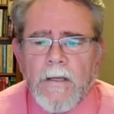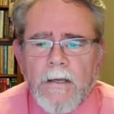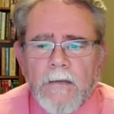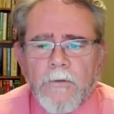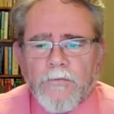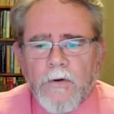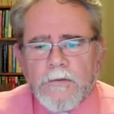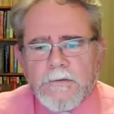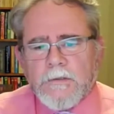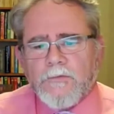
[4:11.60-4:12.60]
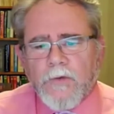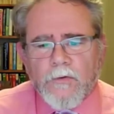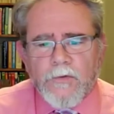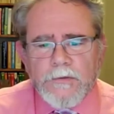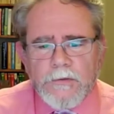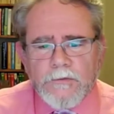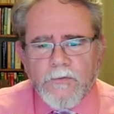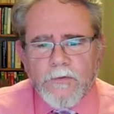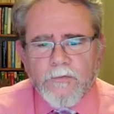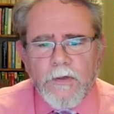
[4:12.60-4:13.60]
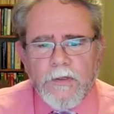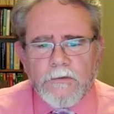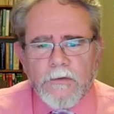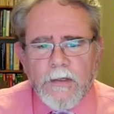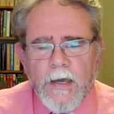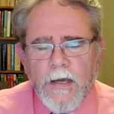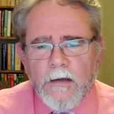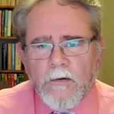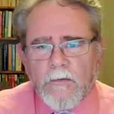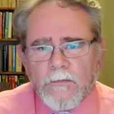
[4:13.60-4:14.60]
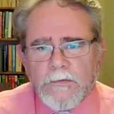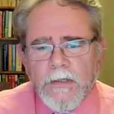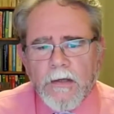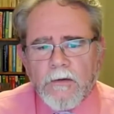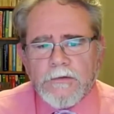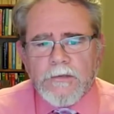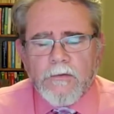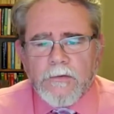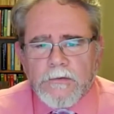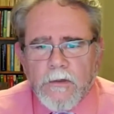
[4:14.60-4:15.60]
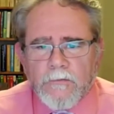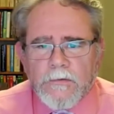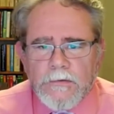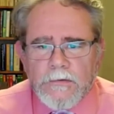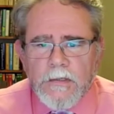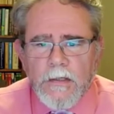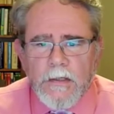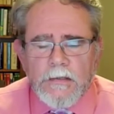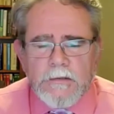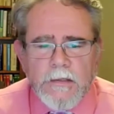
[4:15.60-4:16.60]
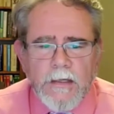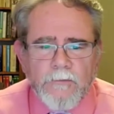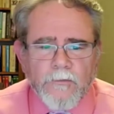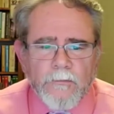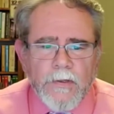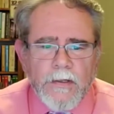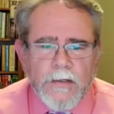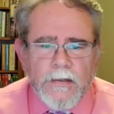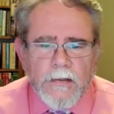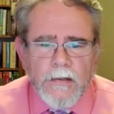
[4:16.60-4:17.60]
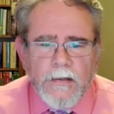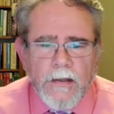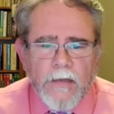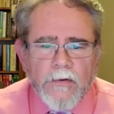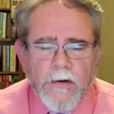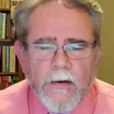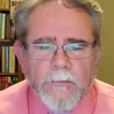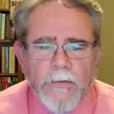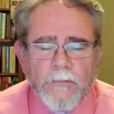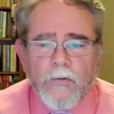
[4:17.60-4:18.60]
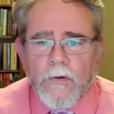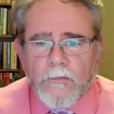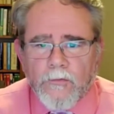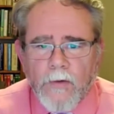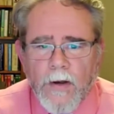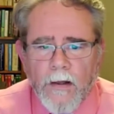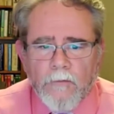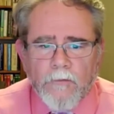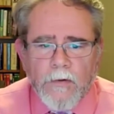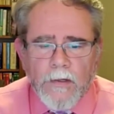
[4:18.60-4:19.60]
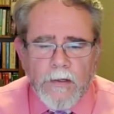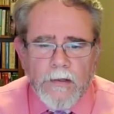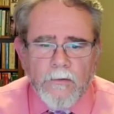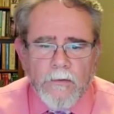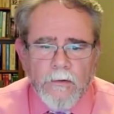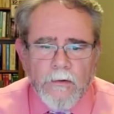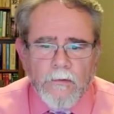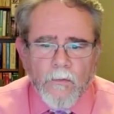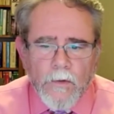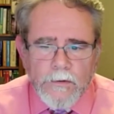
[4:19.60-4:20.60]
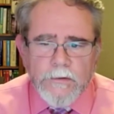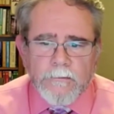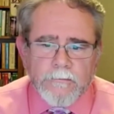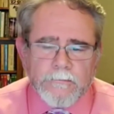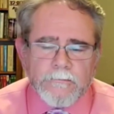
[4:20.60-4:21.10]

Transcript: In the 3rd century, Christians retreated to the catacombs and held secret services to keep from being gathered up and put on trial for illegal worship.